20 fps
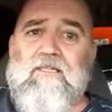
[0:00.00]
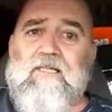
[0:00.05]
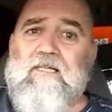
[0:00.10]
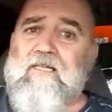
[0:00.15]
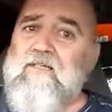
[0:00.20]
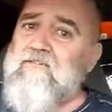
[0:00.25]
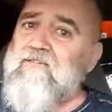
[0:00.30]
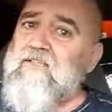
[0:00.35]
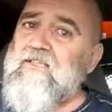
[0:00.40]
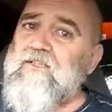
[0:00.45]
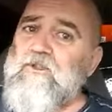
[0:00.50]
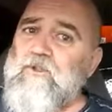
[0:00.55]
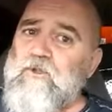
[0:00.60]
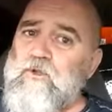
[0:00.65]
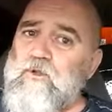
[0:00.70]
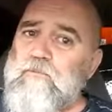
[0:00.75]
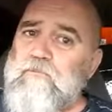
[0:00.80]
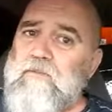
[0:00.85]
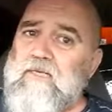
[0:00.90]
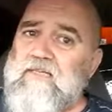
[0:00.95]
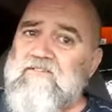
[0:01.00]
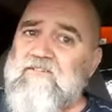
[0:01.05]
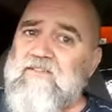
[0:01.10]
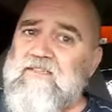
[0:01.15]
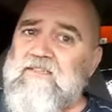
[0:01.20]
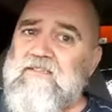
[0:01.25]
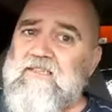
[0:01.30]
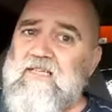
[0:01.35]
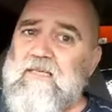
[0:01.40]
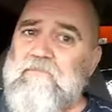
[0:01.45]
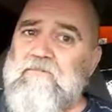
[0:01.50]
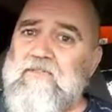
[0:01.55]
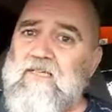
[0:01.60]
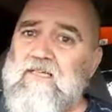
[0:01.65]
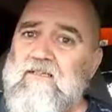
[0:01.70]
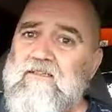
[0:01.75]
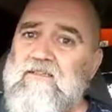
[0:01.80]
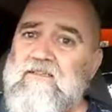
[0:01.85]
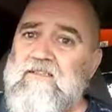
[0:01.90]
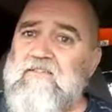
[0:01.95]
It is a true message. And I'm
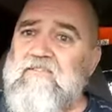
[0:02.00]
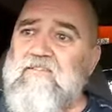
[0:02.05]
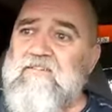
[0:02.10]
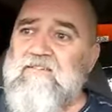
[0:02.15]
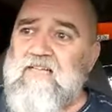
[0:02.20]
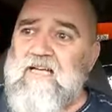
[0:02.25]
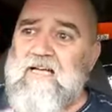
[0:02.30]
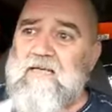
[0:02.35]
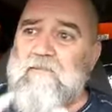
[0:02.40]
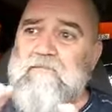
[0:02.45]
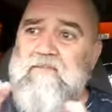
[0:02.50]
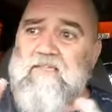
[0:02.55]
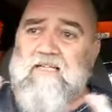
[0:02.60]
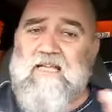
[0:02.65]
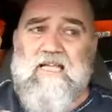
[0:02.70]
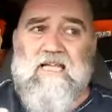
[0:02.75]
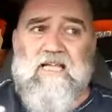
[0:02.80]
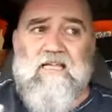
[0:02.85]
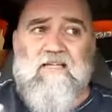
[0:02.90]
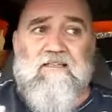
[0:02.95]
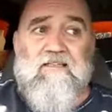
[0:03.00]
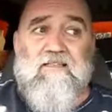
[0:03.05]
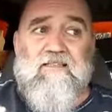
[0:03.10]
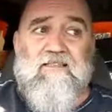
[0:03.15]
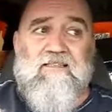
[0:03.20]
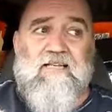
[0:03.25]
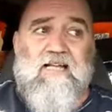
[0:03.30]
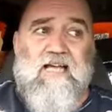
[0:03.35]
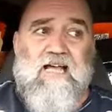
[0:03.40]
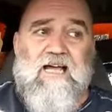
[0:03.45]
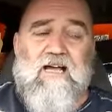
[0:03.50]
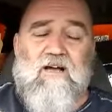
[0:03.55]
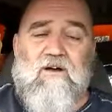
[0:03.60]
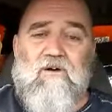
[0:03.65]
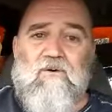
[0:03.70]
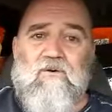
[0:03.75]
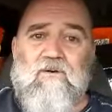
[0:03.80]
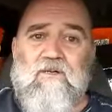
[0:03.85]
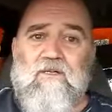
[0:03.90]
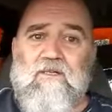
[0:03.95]
telling you, the time's at hand
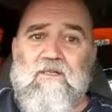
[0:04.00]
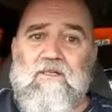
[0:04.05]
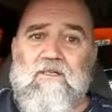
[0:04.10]
now.